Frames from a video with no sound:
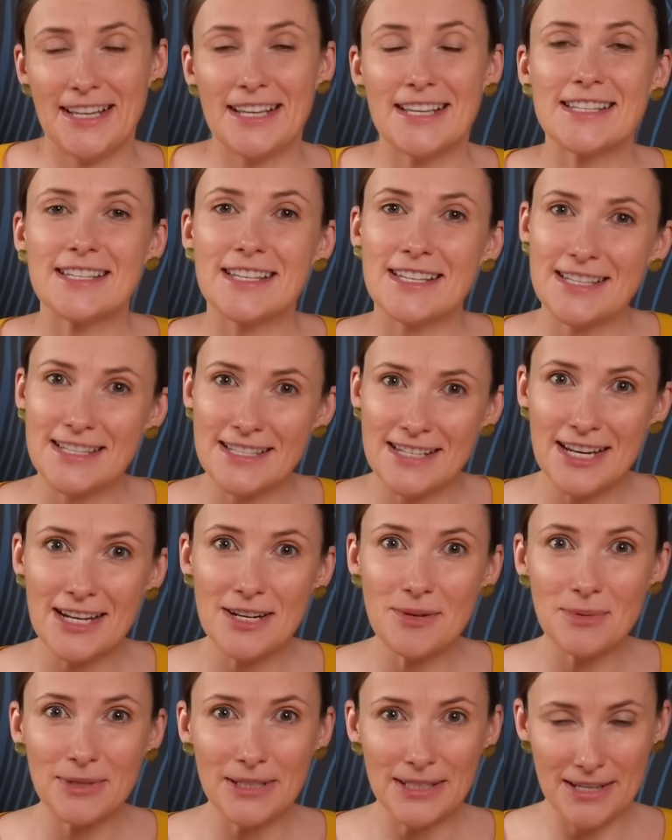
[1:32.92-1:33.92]

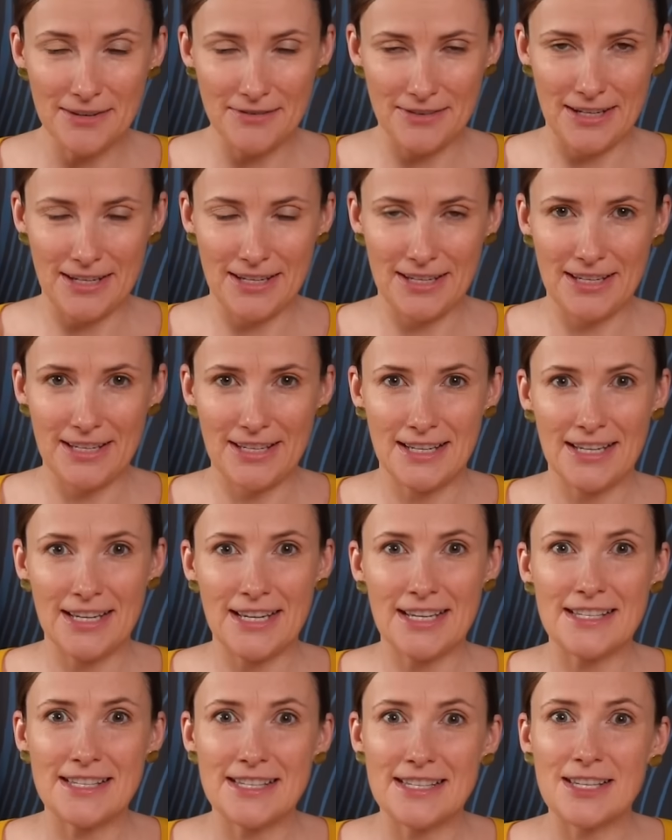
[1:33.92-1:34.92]
Sustainable living
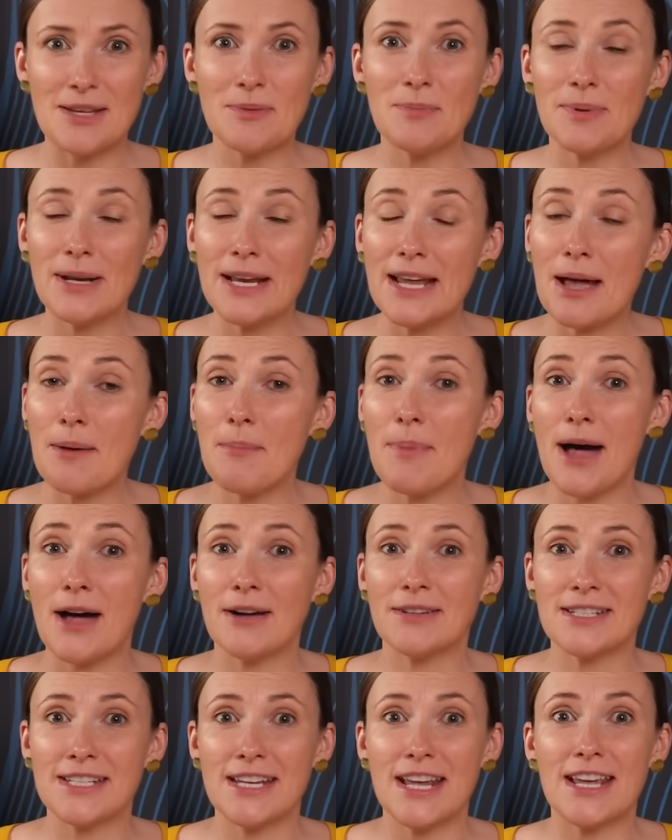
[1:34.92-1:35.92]
is simply
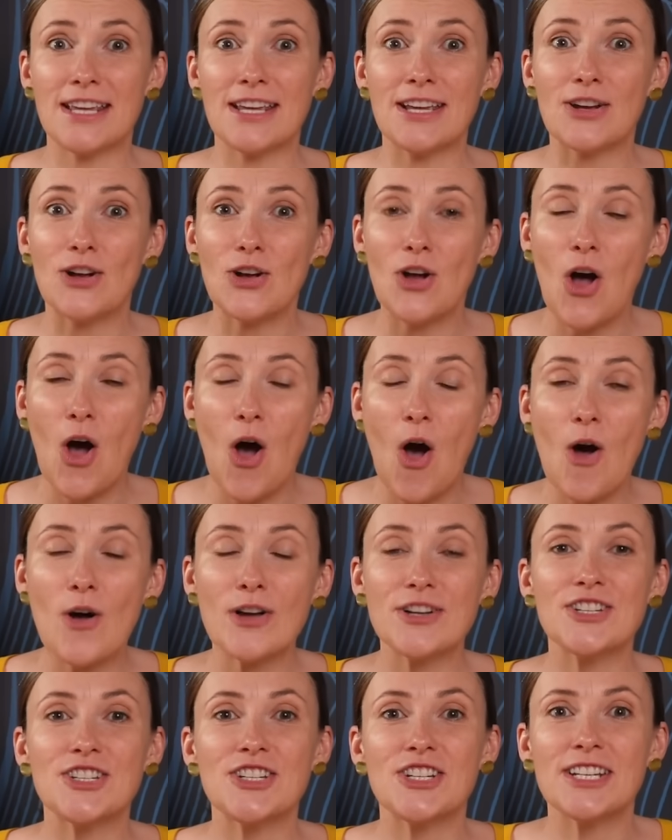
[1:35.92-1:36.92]
about taking
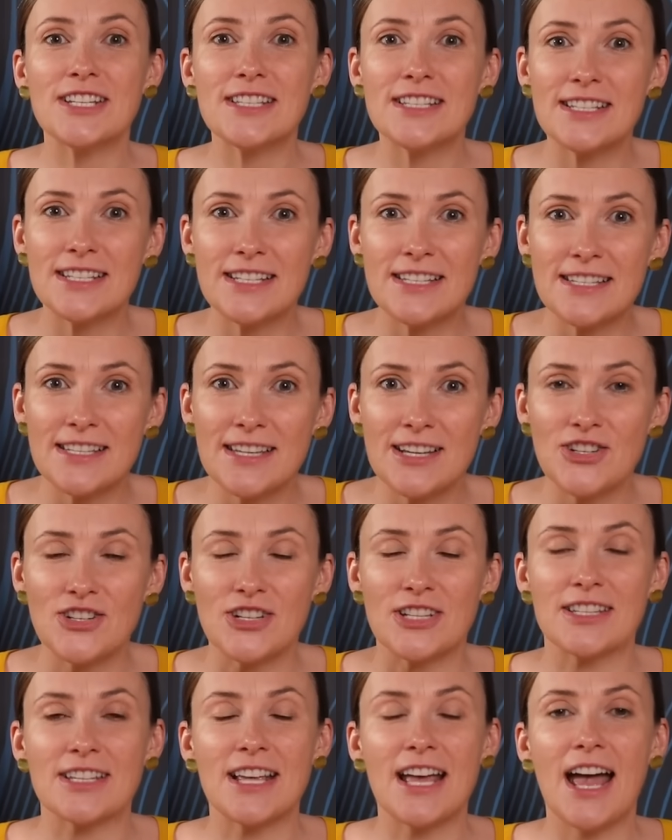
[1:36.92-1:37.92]
conscious
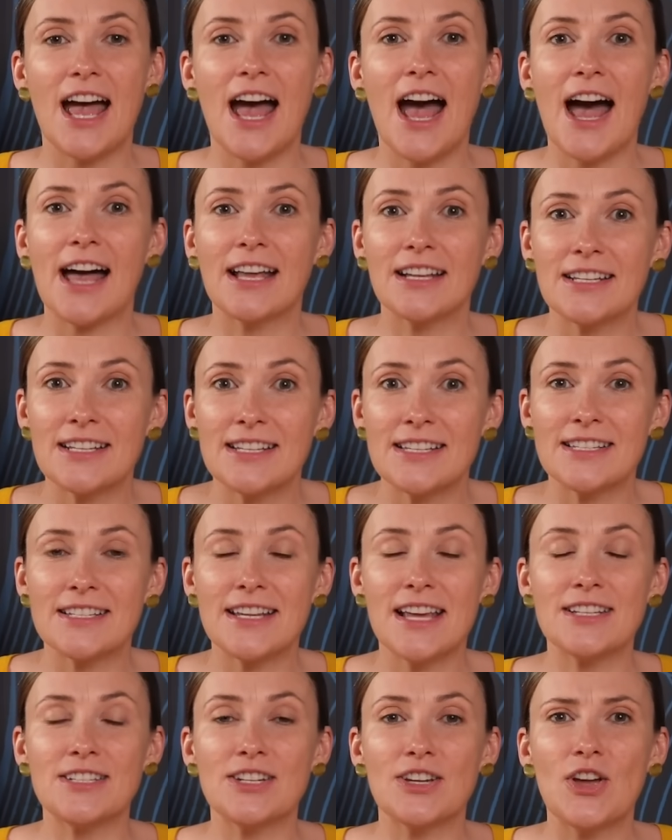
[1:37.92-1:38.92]
decisions,
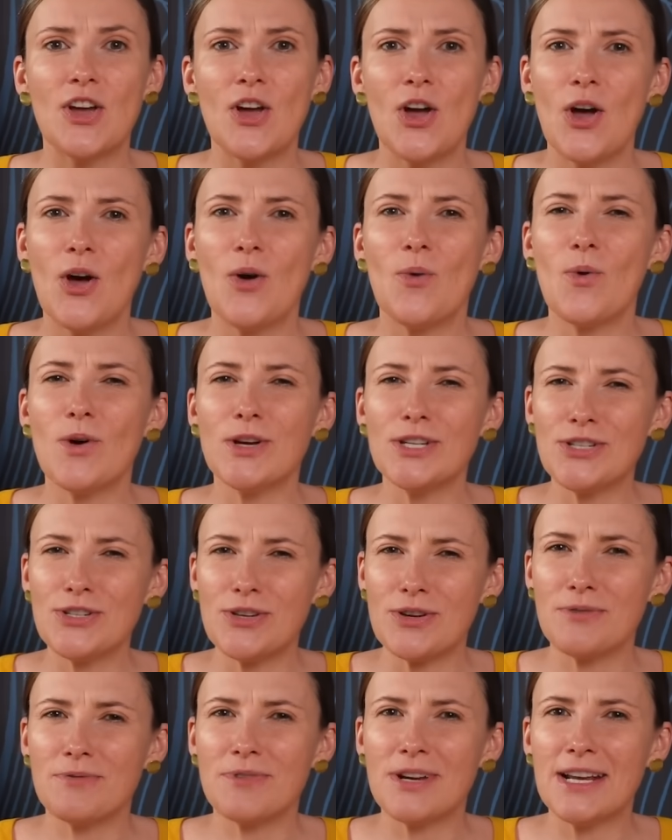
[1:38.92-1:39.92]
understanding what do
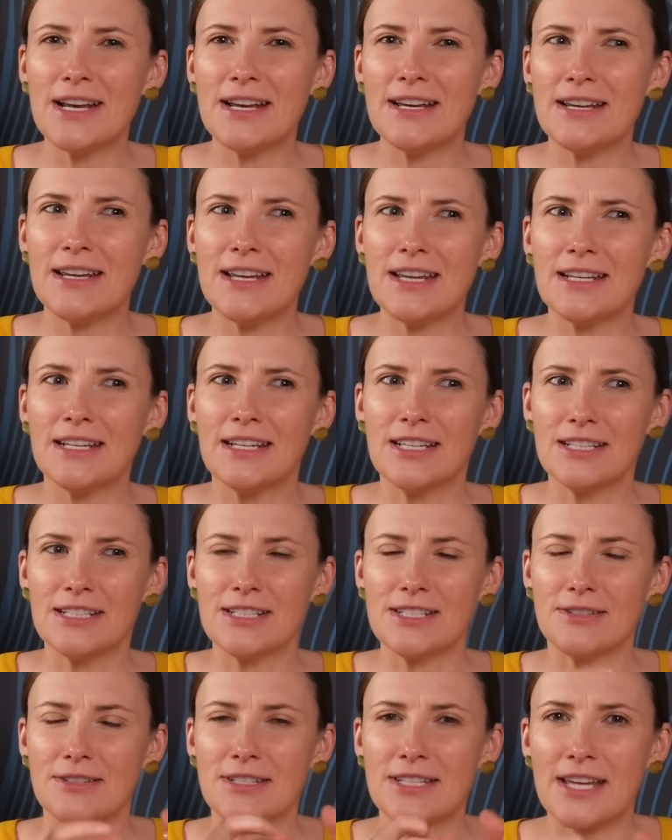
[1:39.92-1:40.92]
I really need
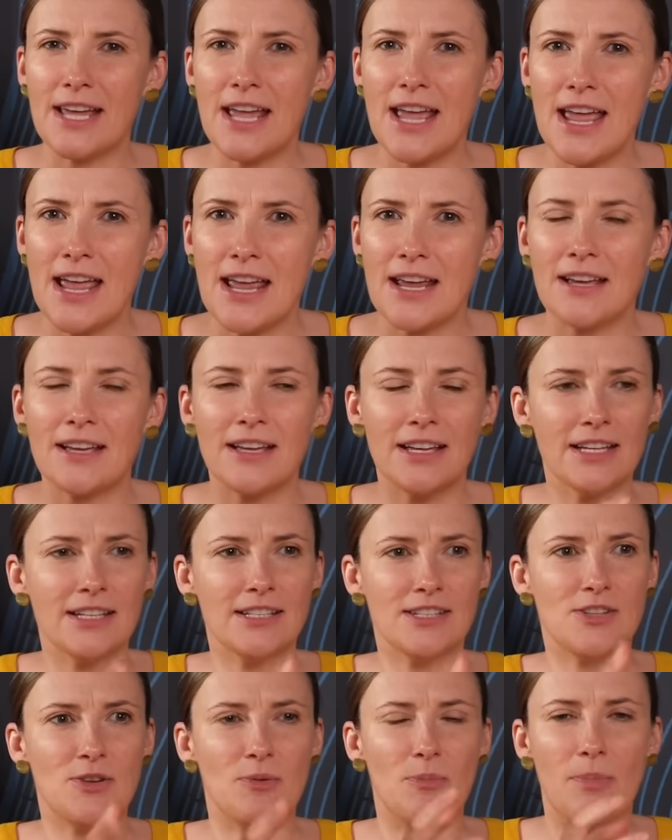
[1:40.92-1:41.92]
to take,
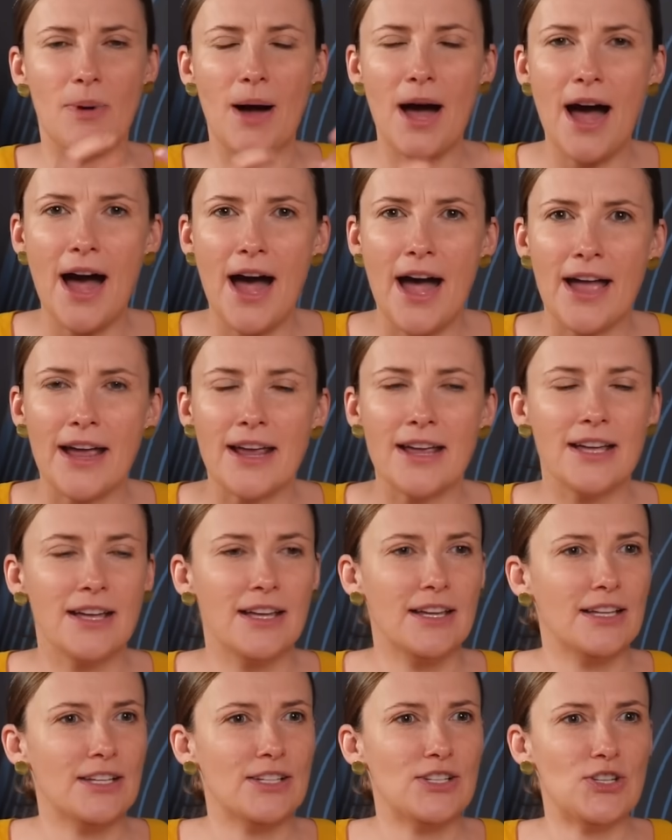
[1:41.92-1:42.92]
to buy,
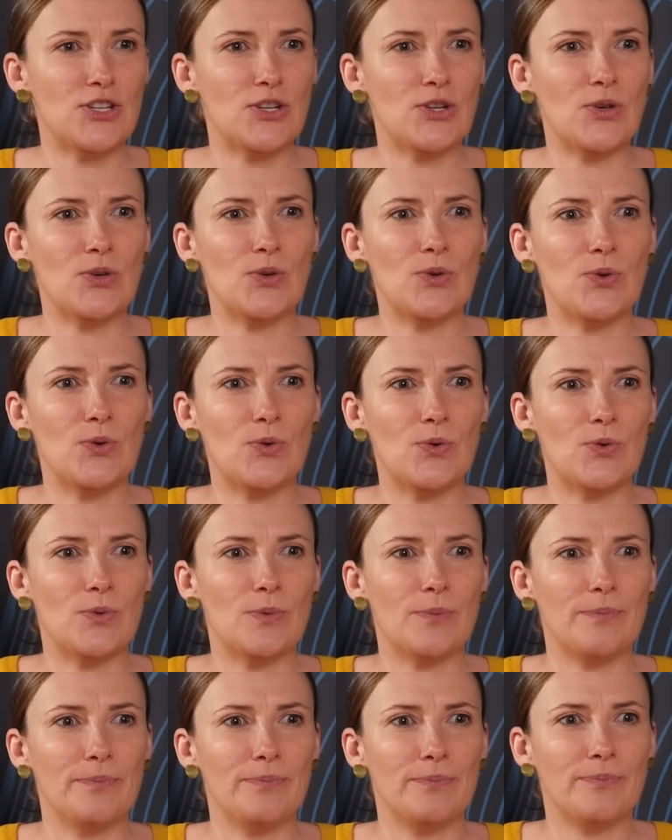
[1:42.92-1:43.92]

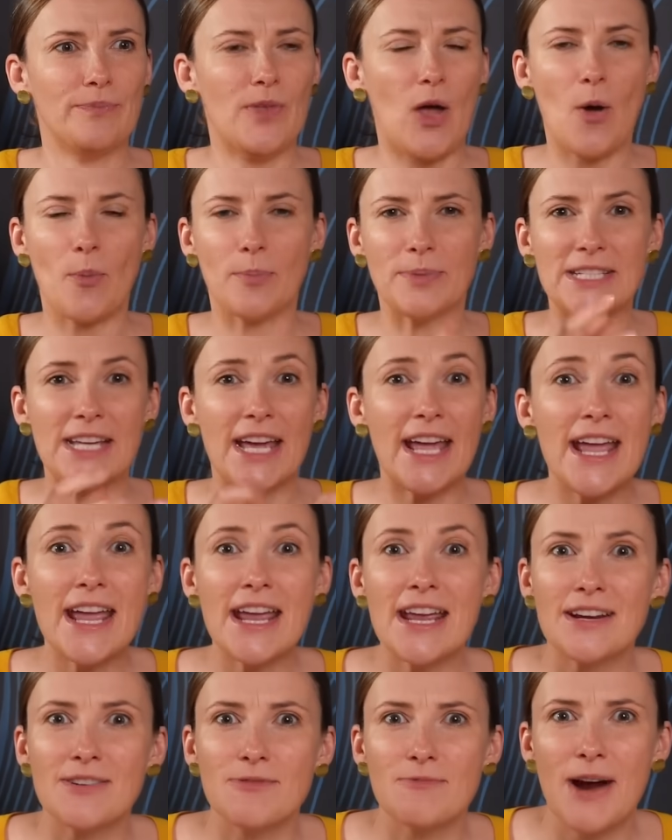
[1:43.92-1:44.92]
to
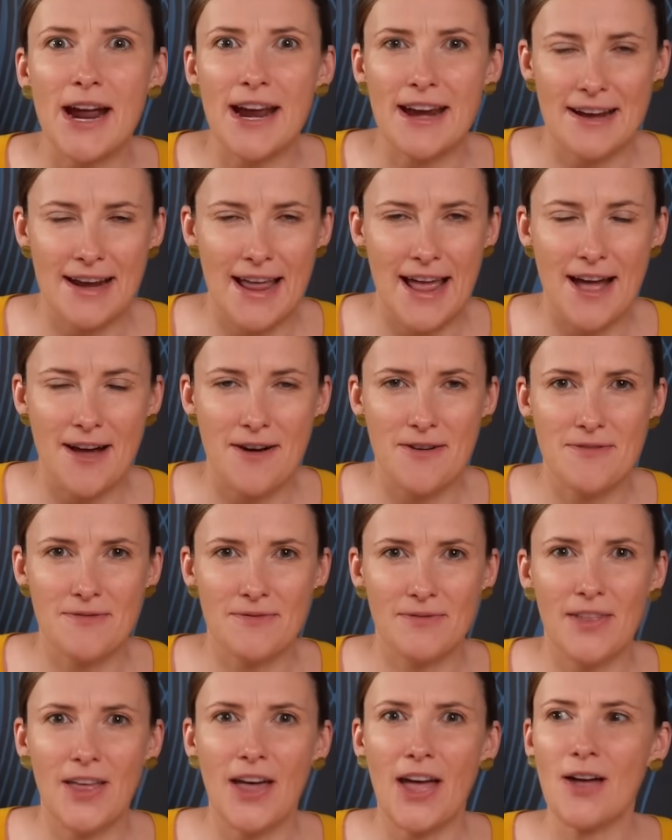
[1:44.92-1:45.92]
obtain right now,
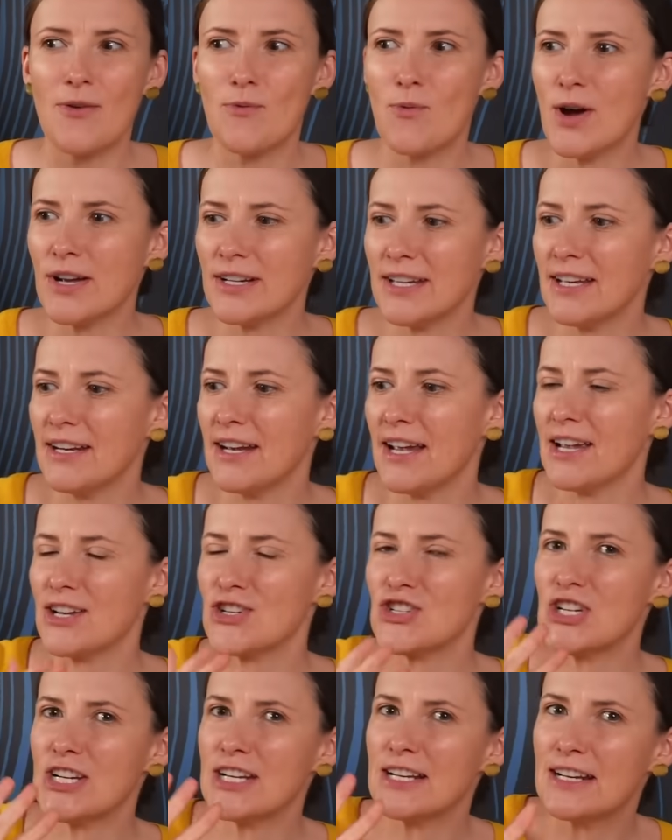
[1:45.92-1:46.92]
and what can I
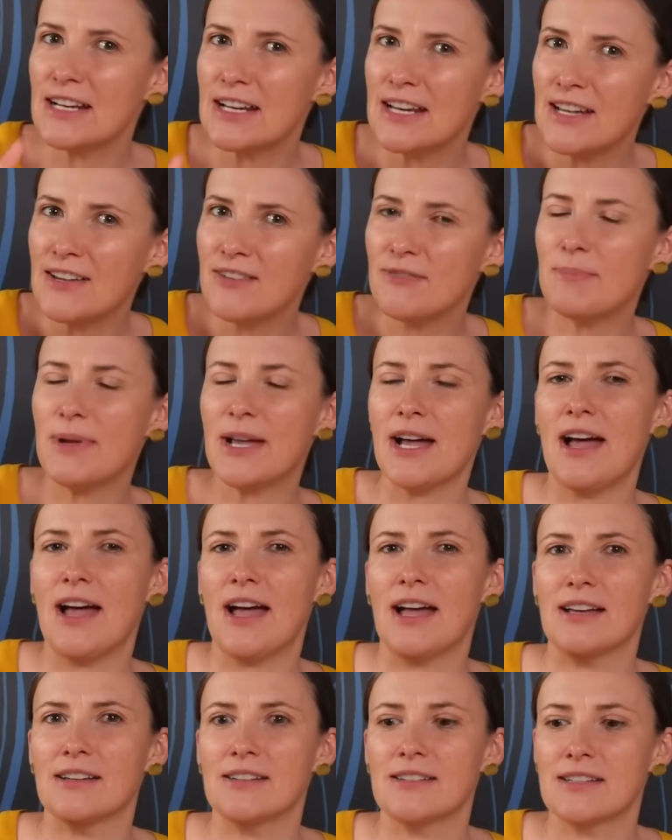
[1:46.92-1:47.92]
actually leave
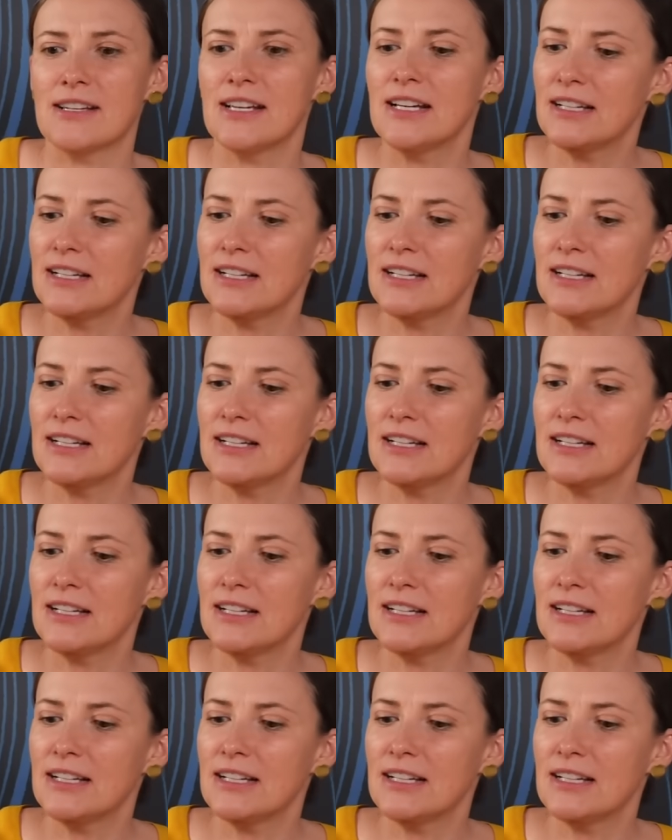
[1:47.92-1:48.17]
behind,